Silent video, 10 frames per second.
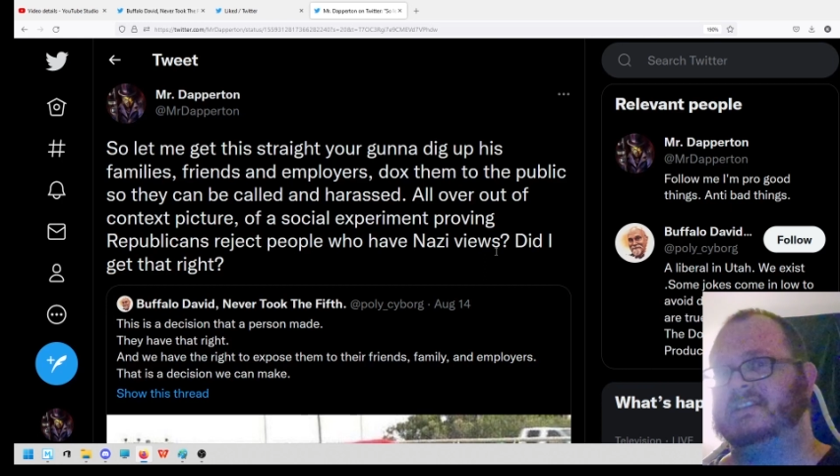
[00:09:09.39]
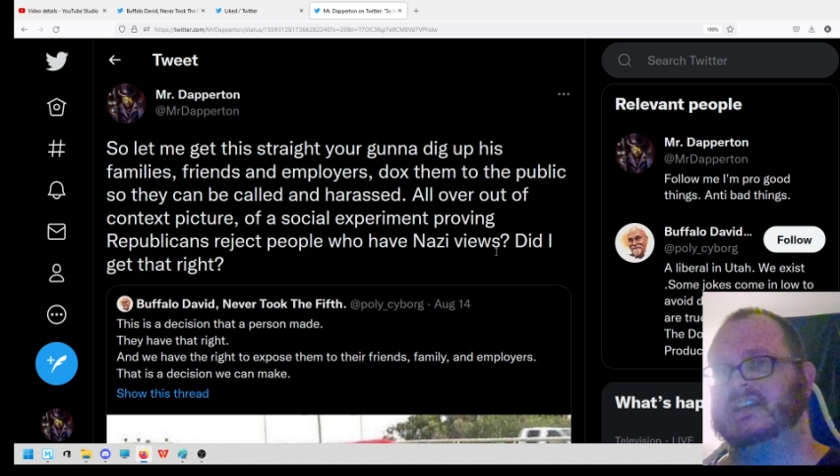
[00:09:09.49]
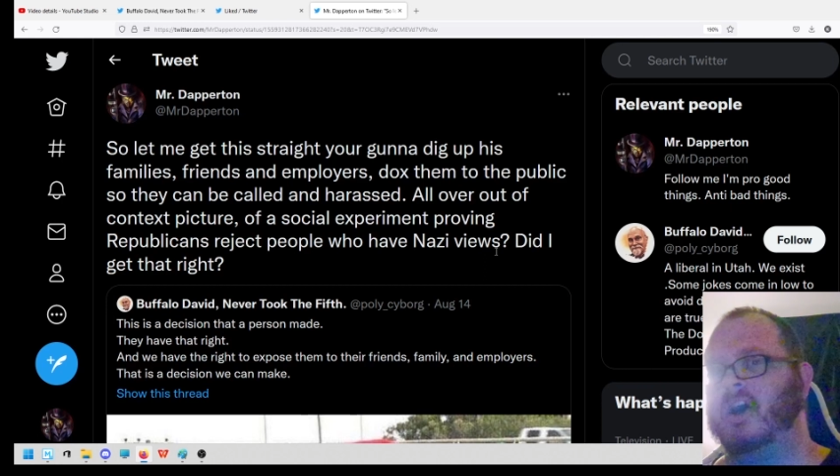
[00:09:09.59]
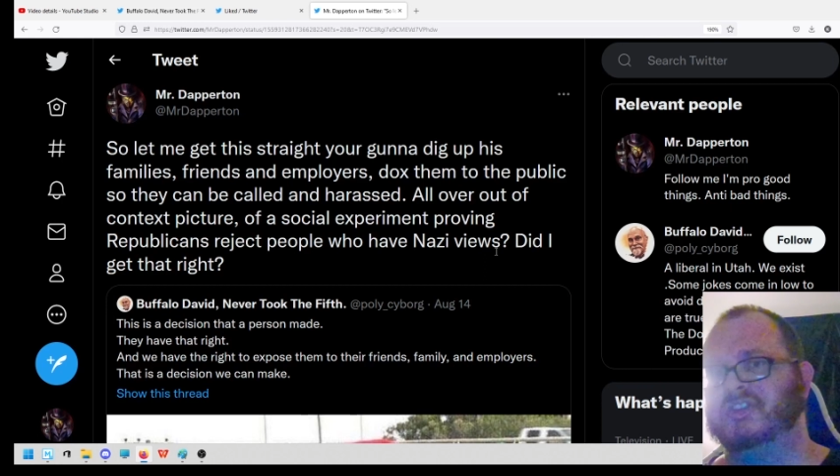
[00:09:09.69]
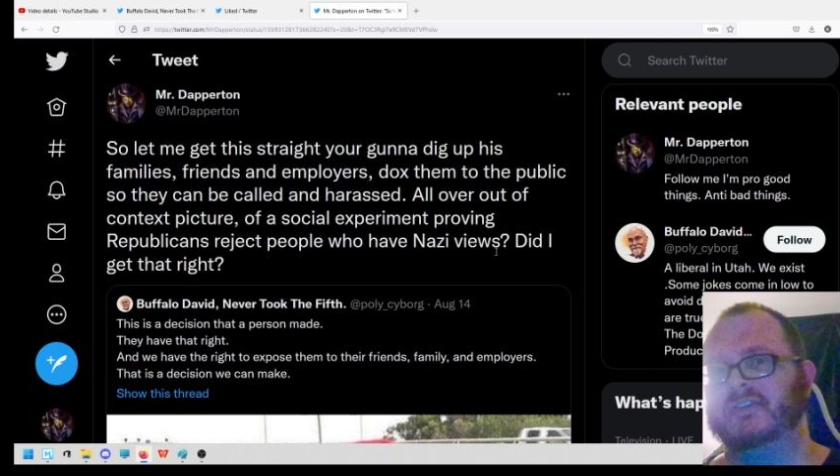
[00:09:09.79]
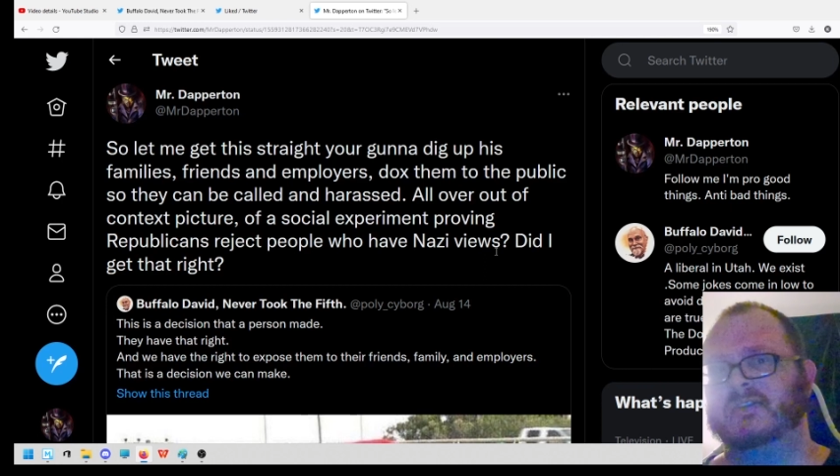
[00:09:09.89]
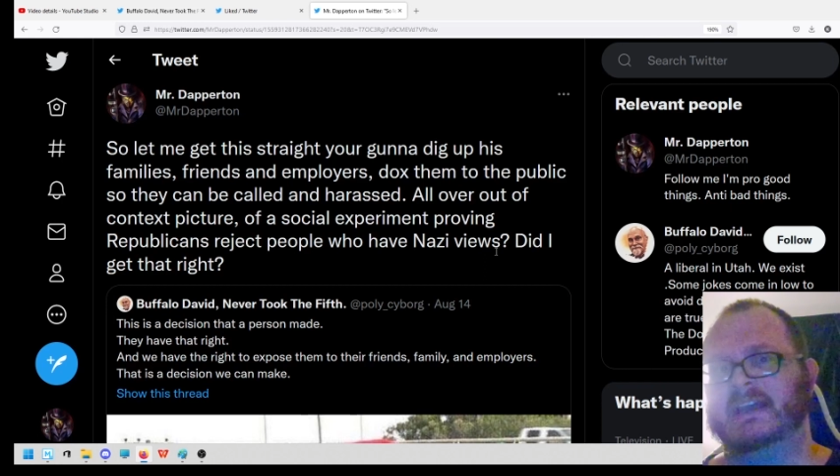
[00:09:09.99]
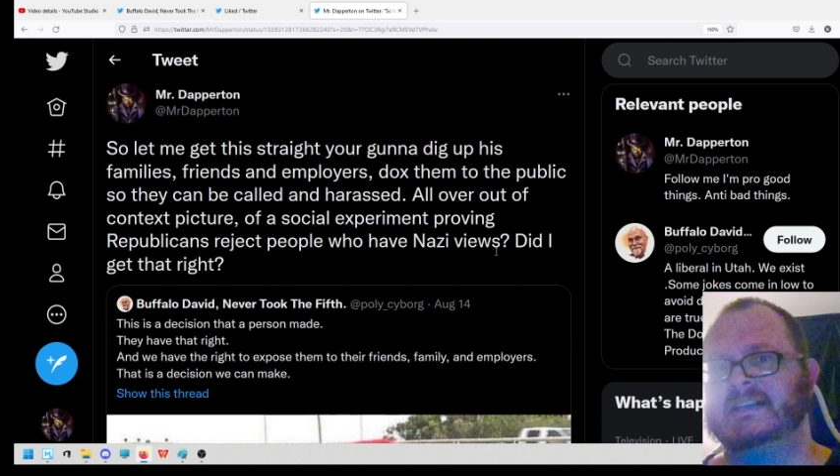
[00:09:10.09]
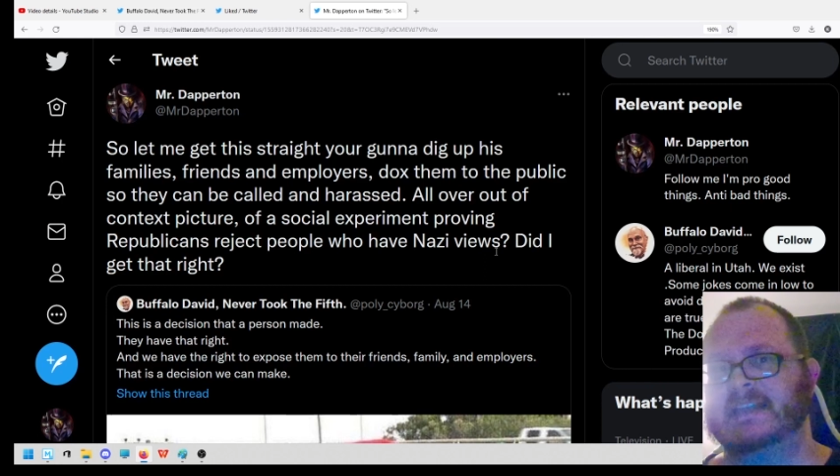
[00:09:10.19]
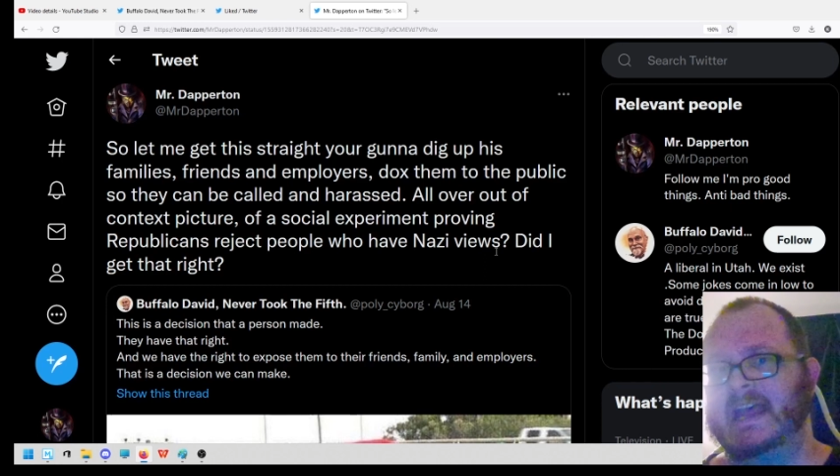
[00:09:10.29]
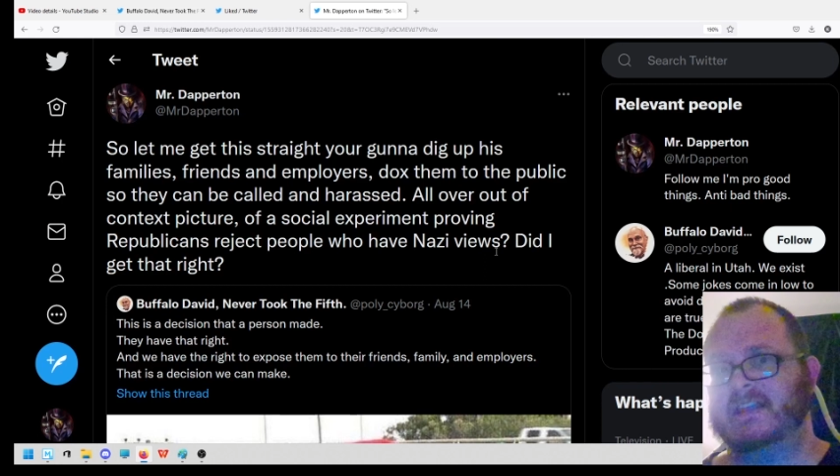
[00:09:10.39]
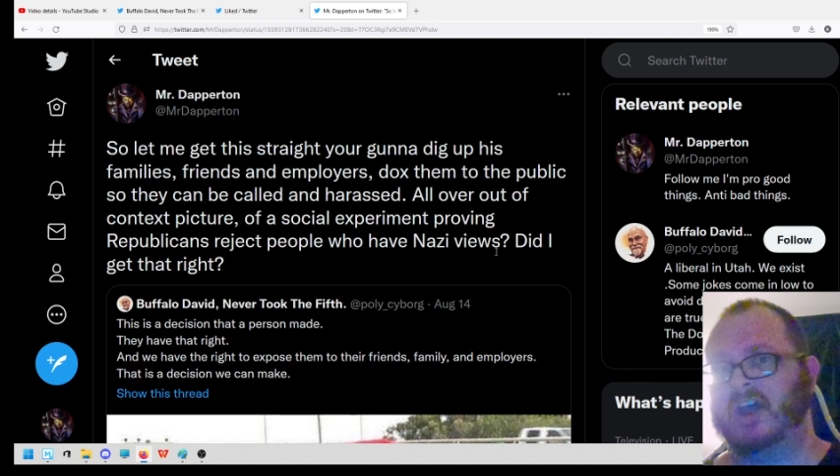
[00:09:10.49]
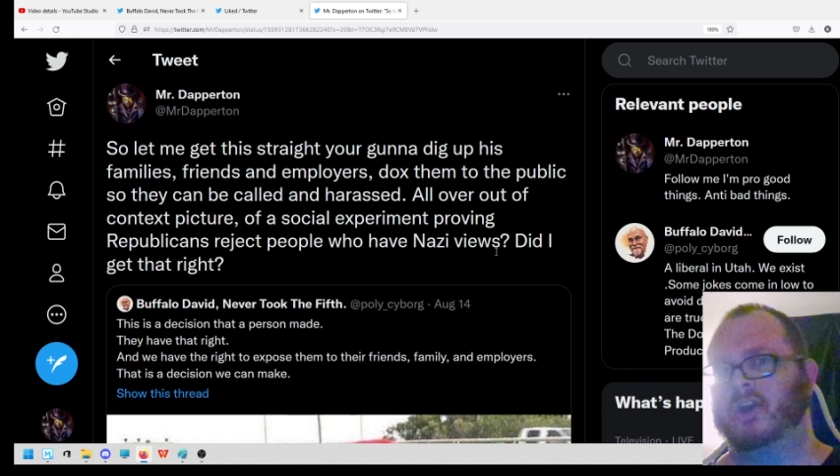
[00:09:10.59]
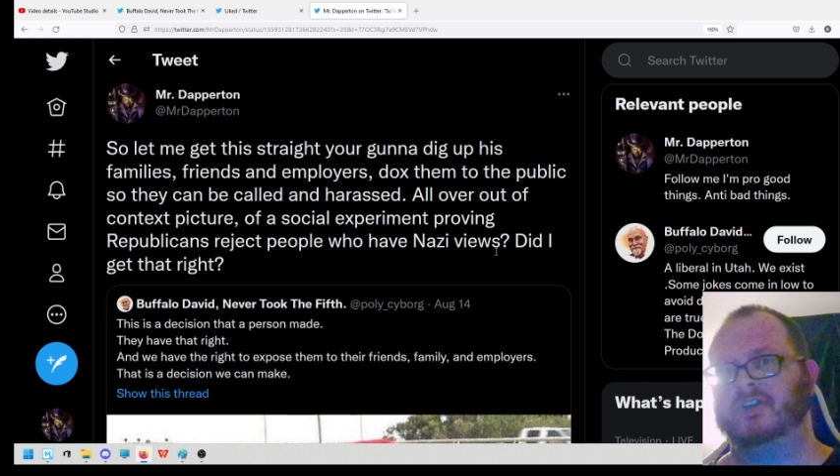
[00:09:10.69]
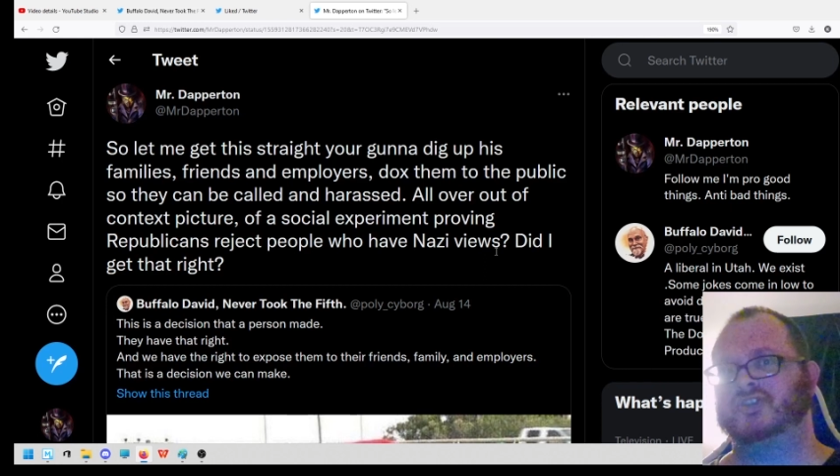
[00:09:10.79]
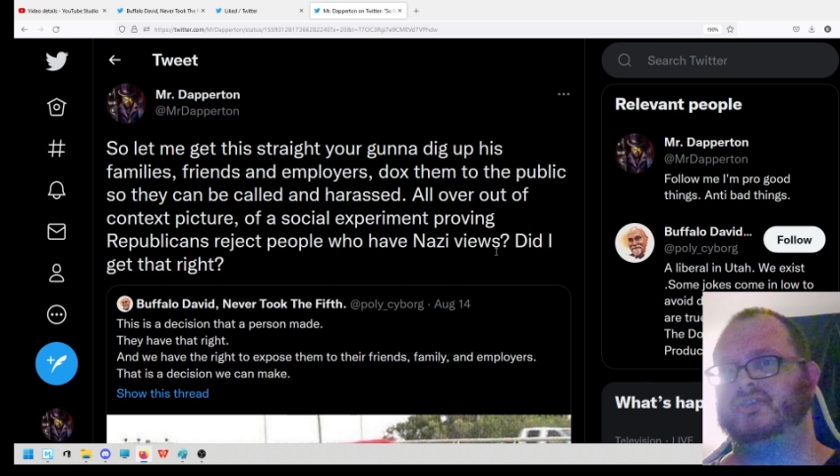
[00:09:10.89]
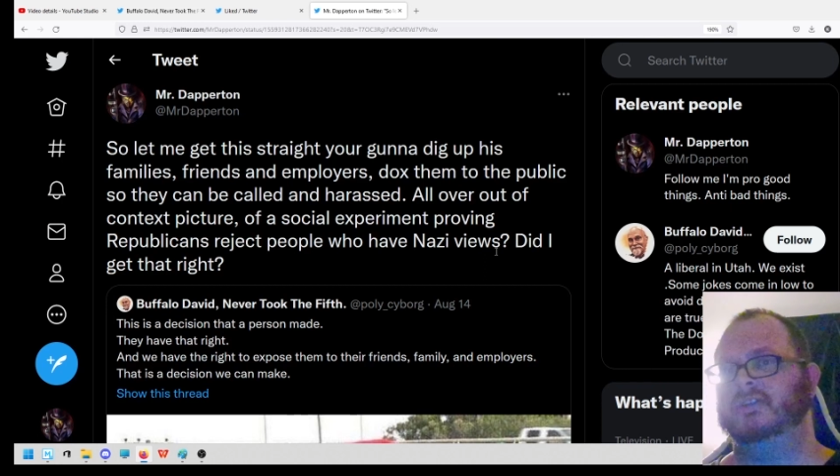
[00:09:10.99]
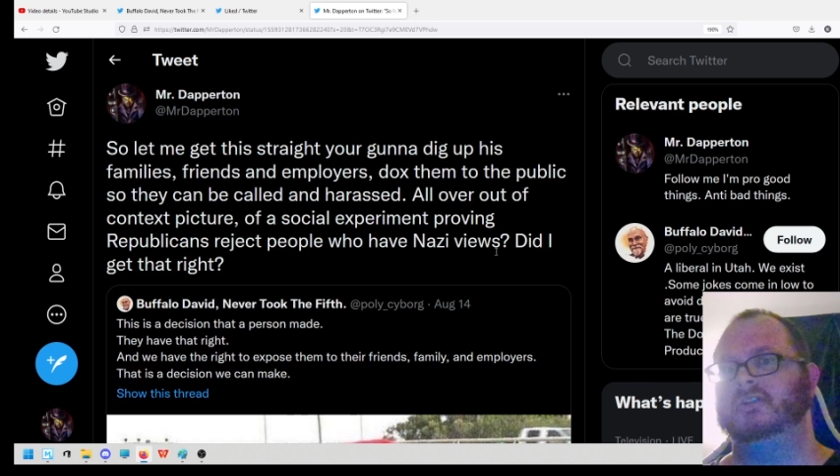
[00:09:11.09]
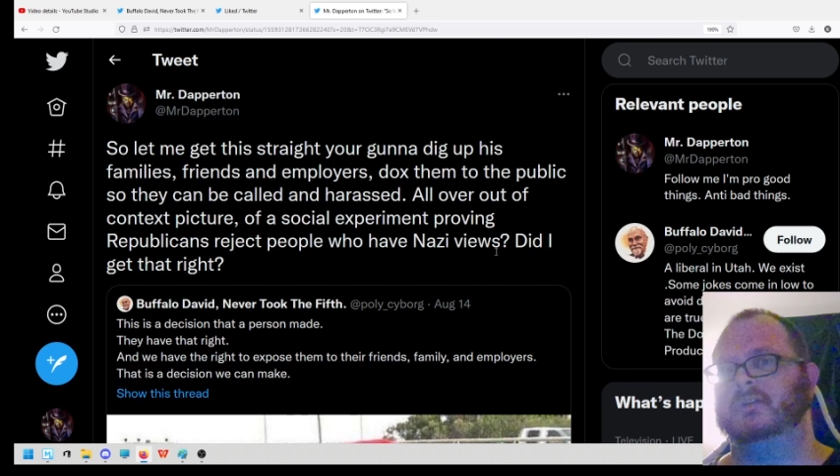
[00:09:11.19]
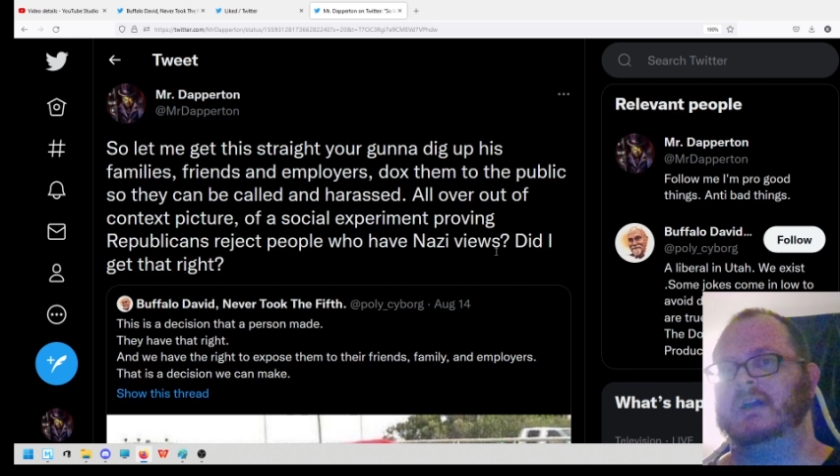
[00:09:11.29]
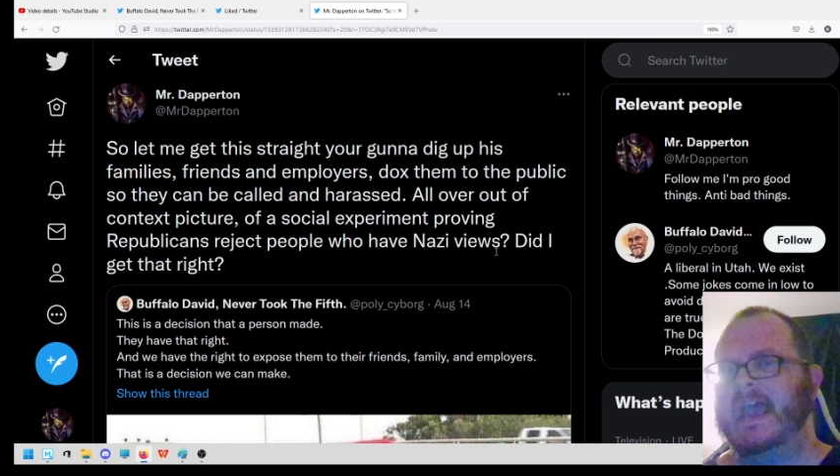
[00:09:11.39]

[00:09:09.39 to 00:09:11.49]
call you things that aren't true.